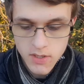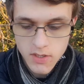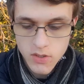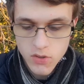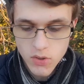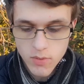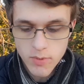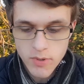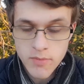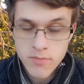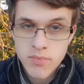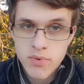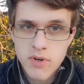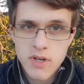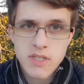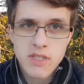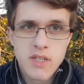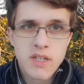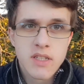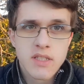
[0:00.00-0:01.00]
Norman
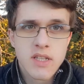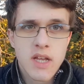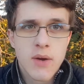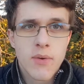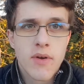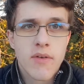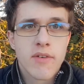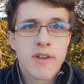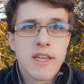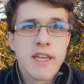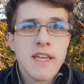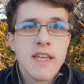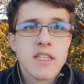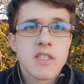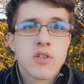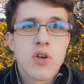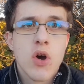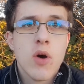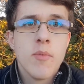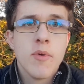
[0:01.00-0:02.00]
presence, however, is
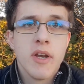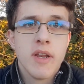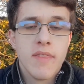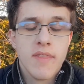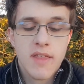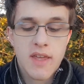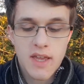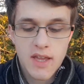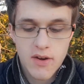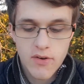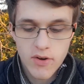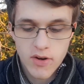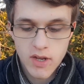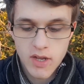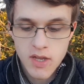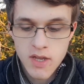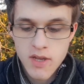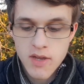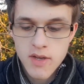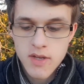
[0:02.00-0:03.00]
common in the area,
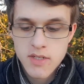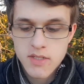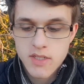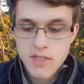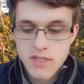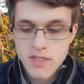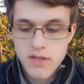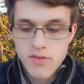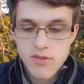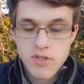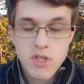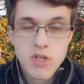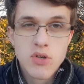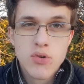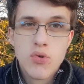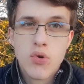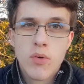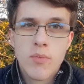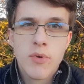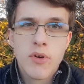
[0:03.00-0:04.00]
since there is a
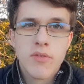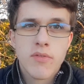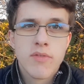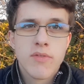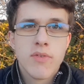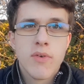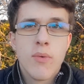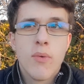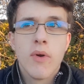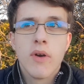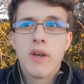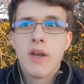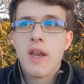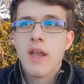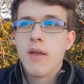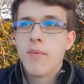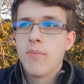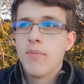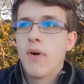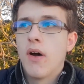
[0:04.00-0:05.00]
Norman fort
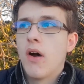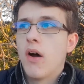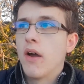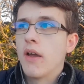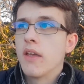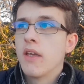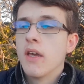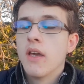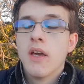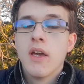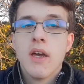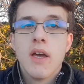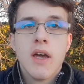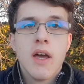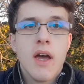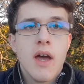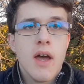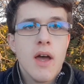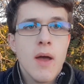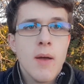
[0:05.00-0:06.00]
nearby,
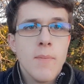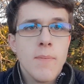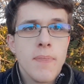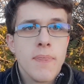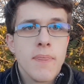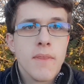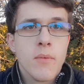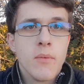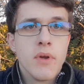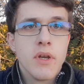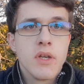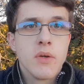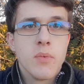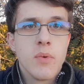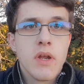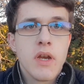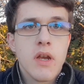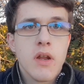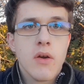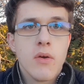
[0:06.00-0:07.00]
which
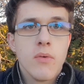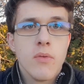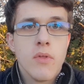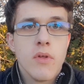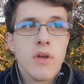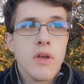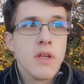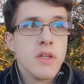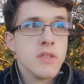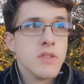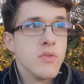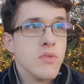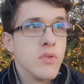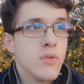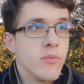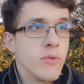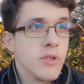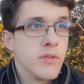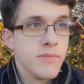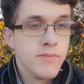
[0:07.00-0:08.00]
we know that is
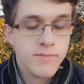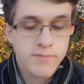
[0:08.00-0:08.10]
Norman.